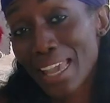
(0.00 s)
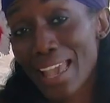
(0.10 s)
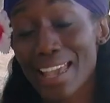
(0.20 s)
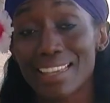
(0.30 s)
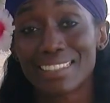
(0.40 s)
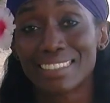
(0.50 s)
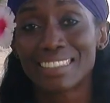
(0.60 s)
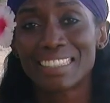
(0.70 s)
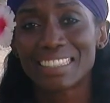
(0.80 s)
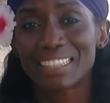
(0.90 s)
hey,
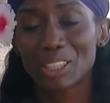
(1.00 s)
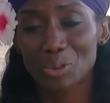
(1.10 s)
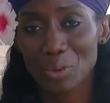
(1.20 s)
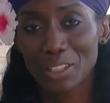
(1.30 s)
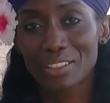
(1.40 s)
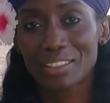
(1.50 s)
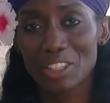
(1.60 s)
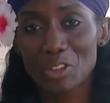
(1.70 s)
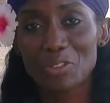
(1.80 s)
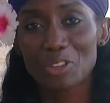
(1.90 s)
that's what the
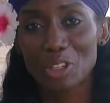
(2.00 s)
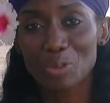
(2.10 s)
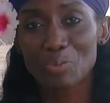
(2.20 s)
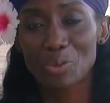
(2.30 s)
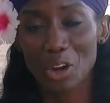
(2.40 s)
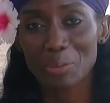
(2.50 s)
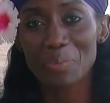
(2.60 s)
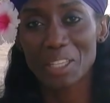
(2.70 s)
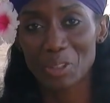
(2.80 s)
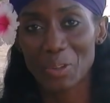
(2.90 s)
universe brought
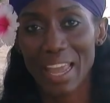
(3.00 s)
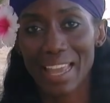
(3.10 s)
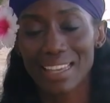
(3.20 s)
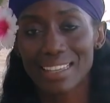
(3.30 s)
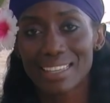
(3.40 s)
me today.